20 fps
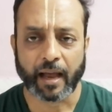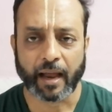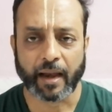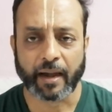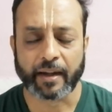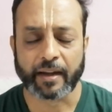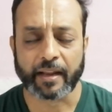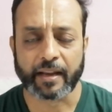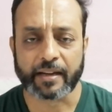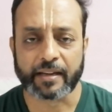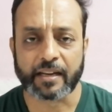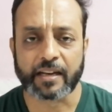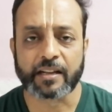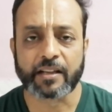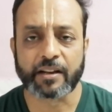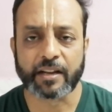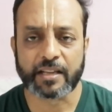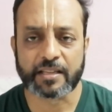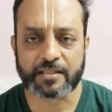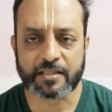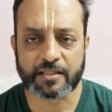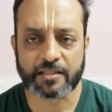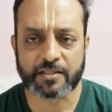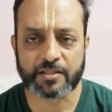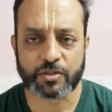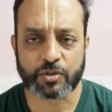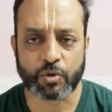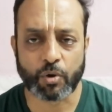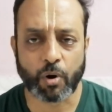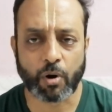and it
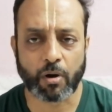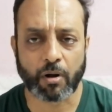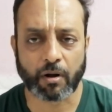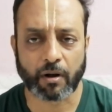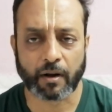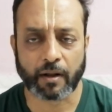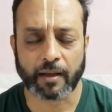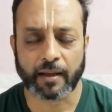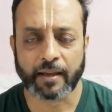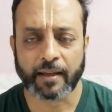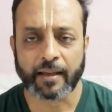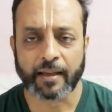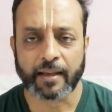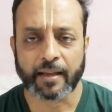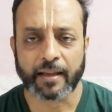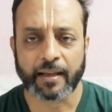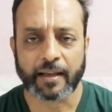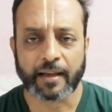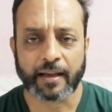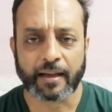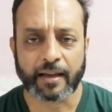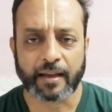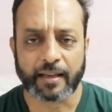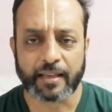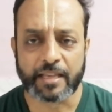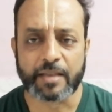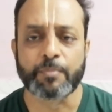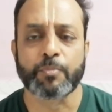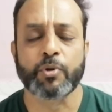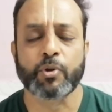increases your
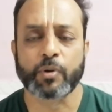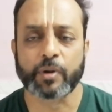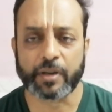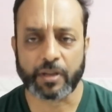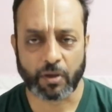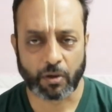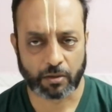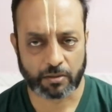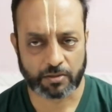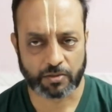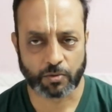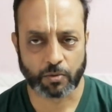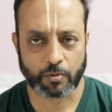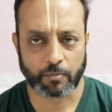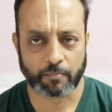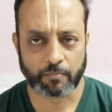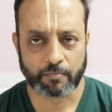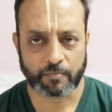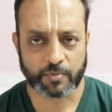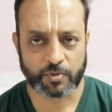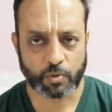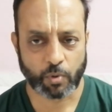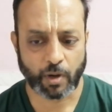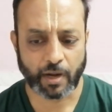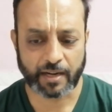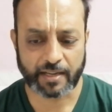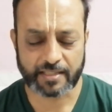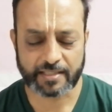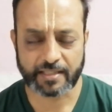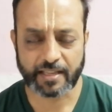immunity also. So
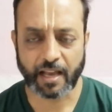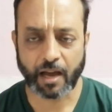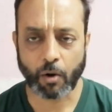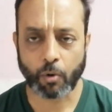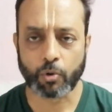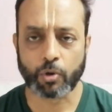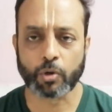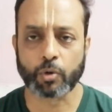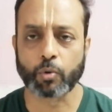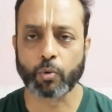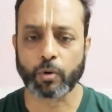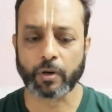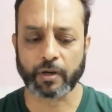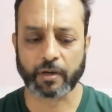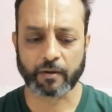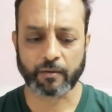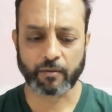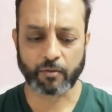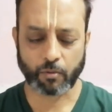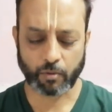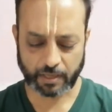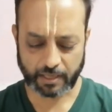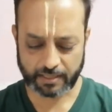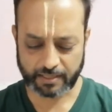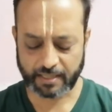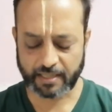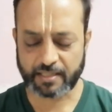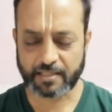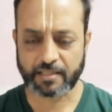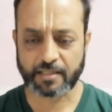let us see how to do it.
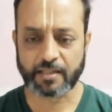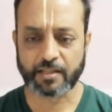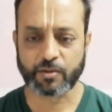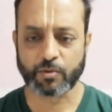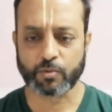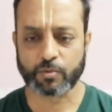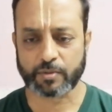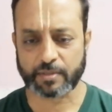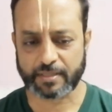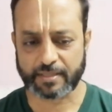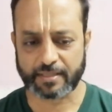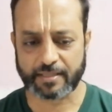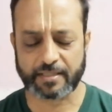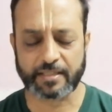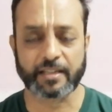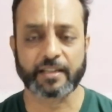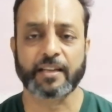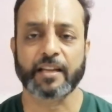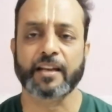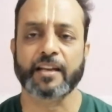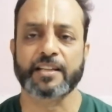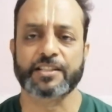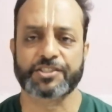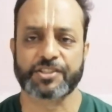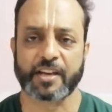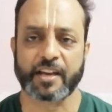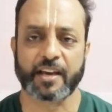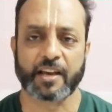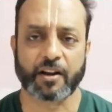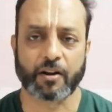Okay, just sit in a
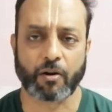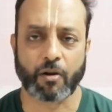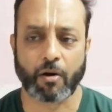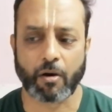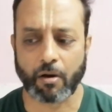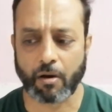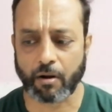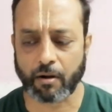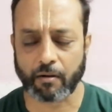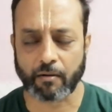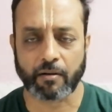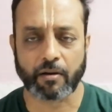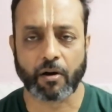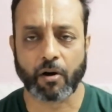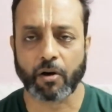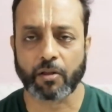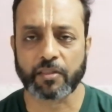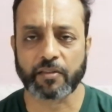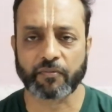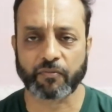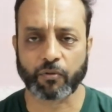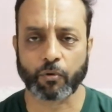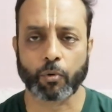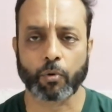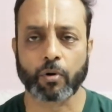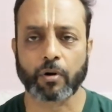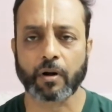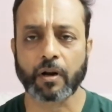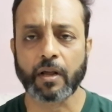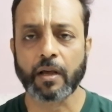chair or on the
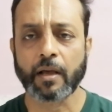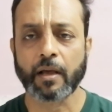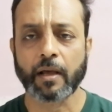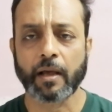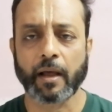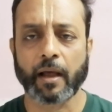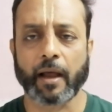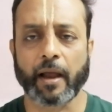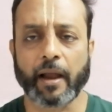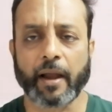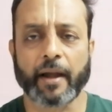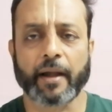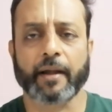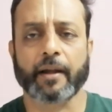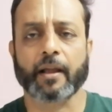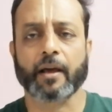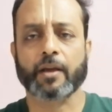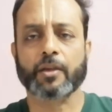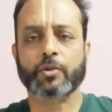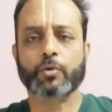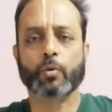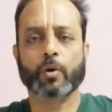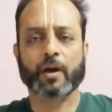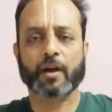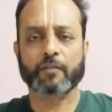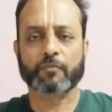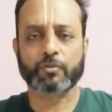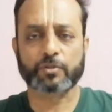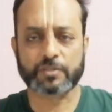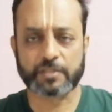floor, and you
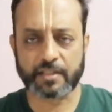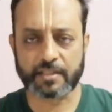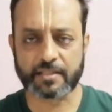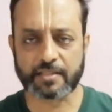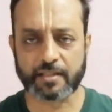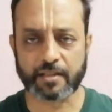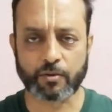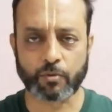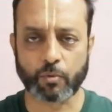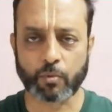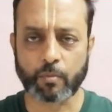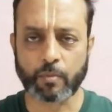have to just